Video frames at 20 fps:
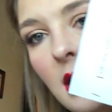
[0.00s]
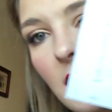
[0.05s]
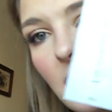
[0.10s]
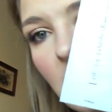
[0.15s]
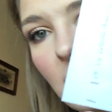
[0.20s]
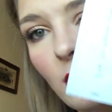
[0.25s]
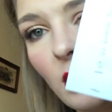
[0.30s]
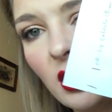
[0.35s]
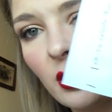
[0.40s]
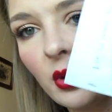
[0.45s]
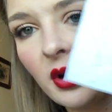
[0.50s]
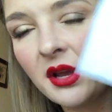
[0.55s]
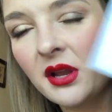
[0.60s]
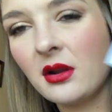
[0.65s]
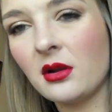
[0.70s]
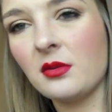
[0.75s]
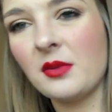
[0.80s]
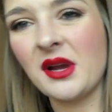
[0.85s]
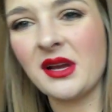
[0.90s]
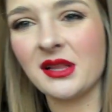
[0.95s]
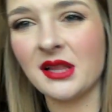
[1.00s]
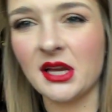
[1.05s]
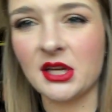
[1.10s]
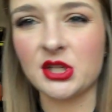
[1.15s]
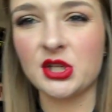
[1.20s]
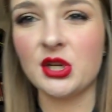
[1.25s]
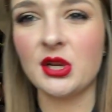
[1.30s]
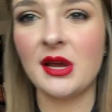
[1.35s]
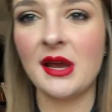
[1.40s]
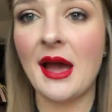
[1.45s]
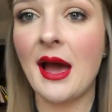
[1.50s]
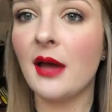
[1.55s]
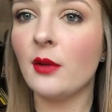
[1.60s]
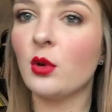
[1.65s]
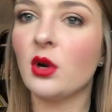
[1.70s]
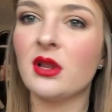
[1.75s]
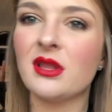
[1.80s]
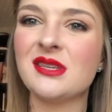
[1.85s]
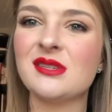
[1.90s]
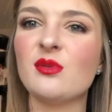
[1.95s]
I want to work it out of my collection. I
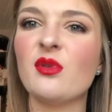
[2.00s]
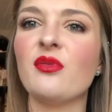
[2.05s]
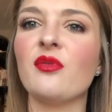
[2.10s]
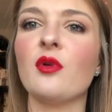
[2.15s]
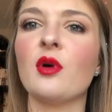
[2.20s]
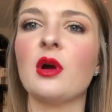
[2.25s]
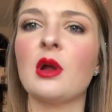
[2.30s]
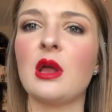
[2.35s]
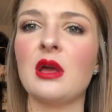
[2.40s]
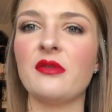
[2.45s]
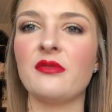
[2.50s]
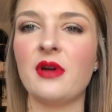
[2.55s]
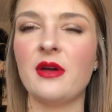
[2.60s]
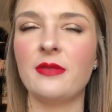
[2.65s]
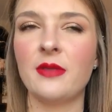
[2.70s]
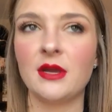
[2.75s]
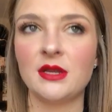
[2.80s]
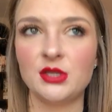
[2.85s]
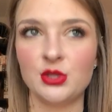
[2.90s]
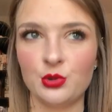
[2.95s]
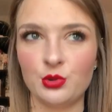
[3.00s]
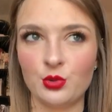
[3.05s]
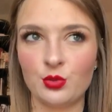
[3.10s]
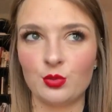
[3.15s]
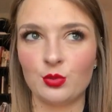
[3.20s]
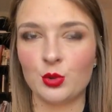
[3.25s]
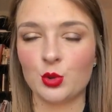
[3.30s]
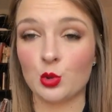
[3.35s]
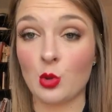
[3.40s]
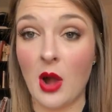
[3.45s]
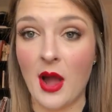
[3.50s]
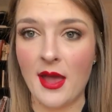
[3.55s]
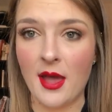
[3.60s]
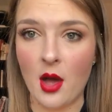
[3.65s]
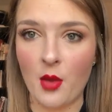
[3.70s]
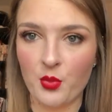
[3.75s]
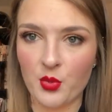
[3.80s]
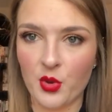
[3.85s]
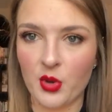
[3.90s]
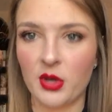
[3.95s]
had one of these before, and I find they do dry
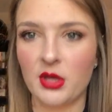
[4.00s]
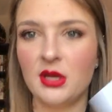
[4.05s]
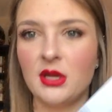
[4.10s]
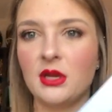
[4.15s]
up